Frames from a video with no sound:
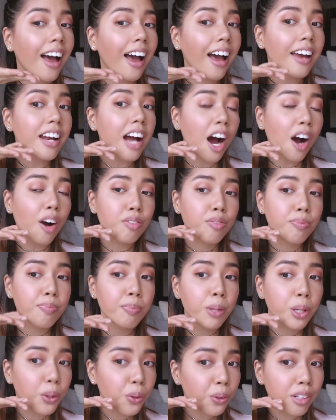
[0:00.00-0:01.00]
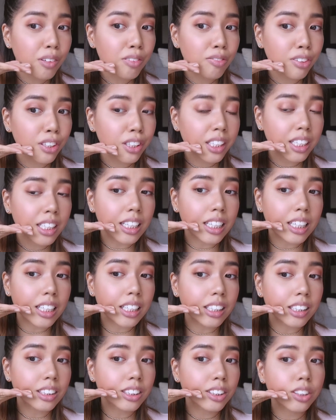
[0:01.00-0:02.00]
and how beautiful it
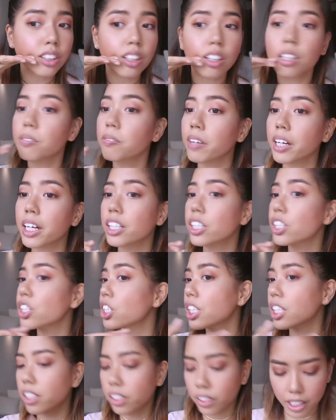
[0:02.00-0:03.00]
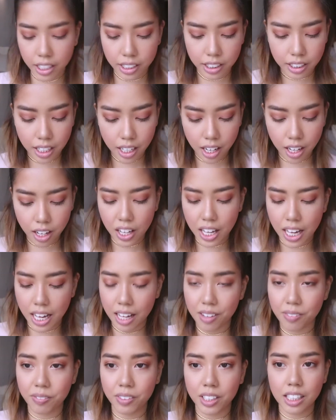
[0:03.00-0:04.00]
is on my cheek right now.
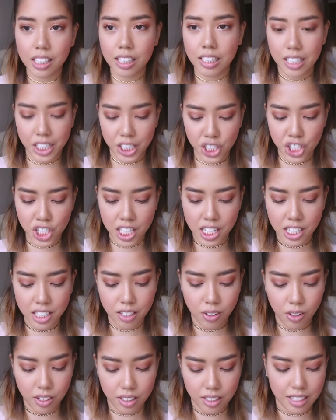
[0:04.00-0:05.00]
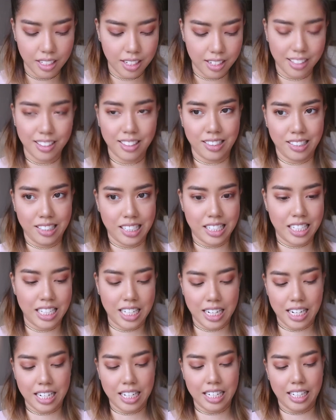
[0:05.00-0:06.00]
I'm gonna cheat on the other
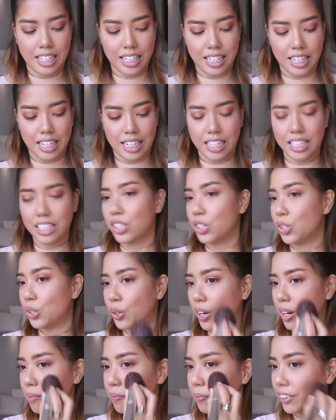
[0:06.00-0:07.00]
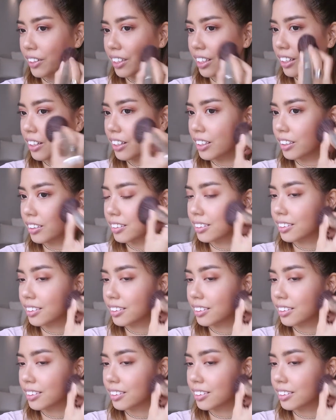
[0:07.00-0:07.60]
cheek and try put it on.